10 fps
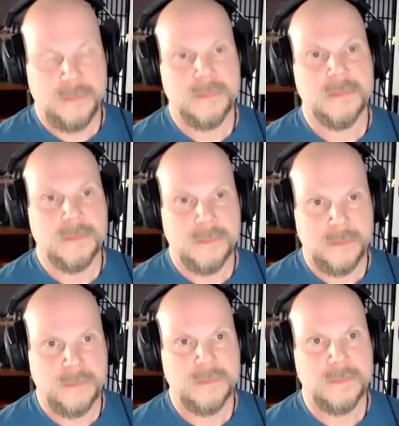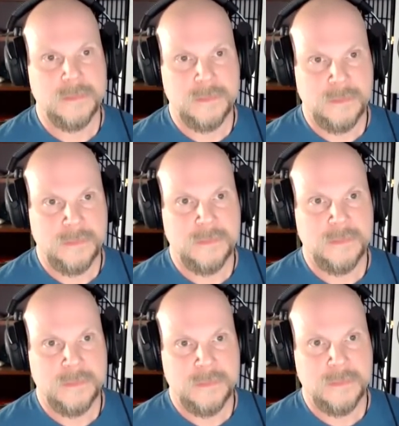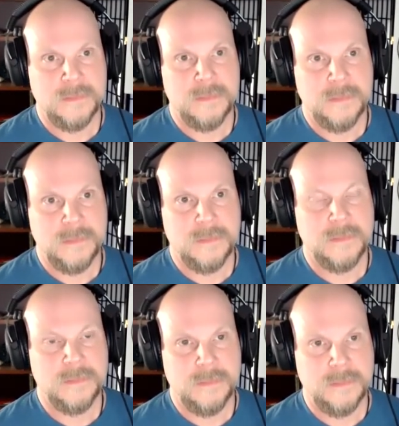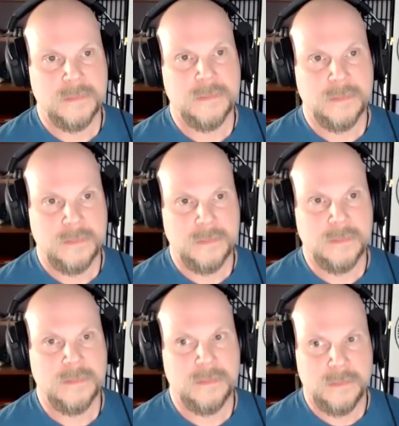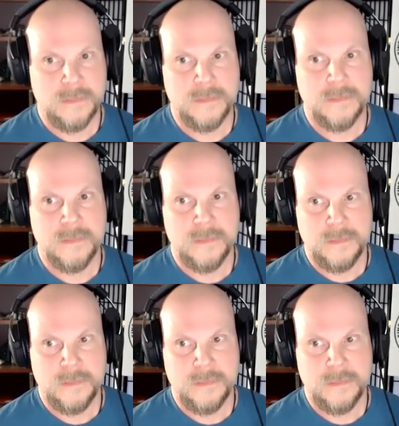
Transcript: [no speech]